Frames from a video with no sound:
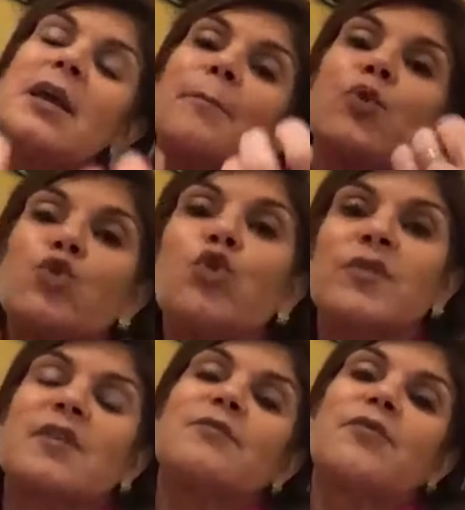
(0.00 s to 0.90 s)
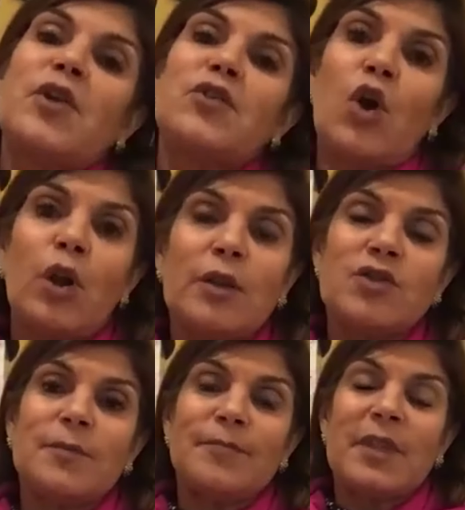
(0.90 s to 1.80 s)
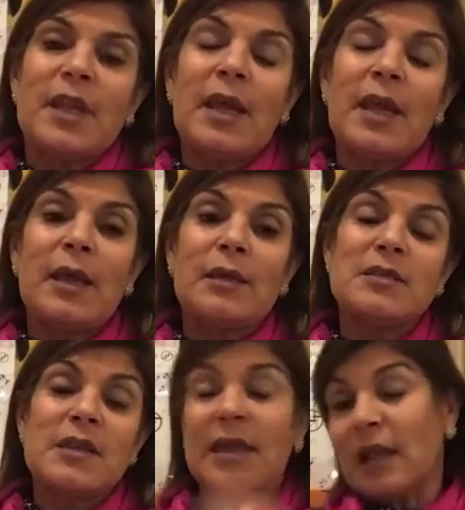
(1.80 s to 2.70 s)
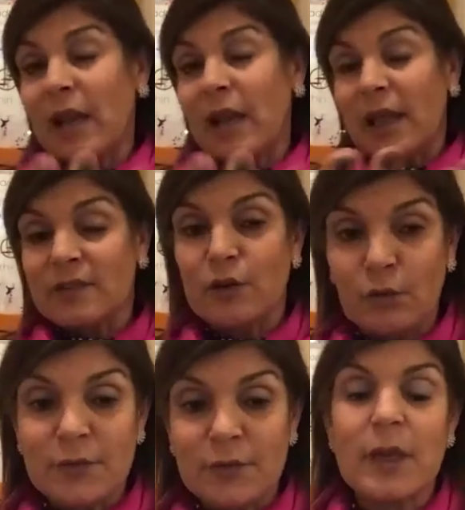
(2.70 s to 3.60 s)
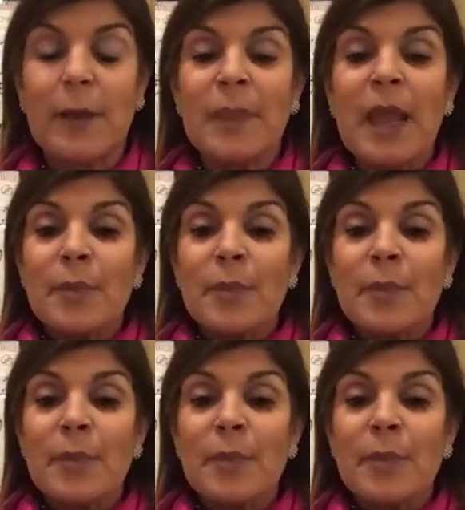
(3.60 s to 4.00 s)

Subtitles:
producing fresh collagen and elastin, obviously.